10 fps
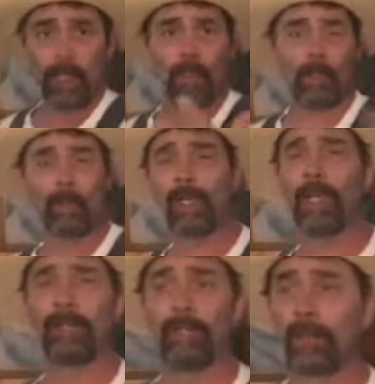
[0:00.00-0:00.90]
or
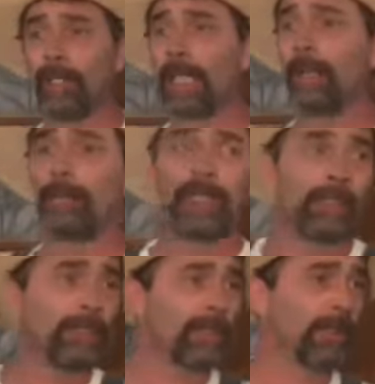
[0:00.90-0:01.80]
whatever. And we got many
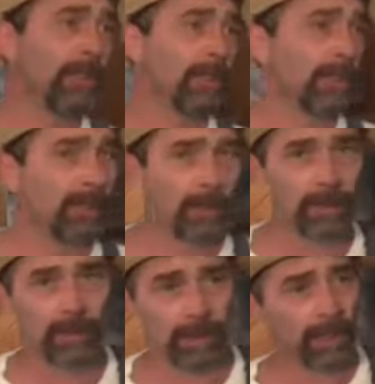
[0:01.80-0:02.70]
churches, you
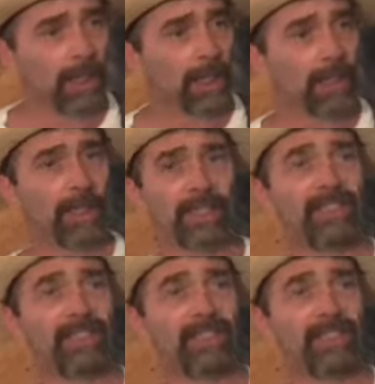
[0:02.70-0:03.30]
know, the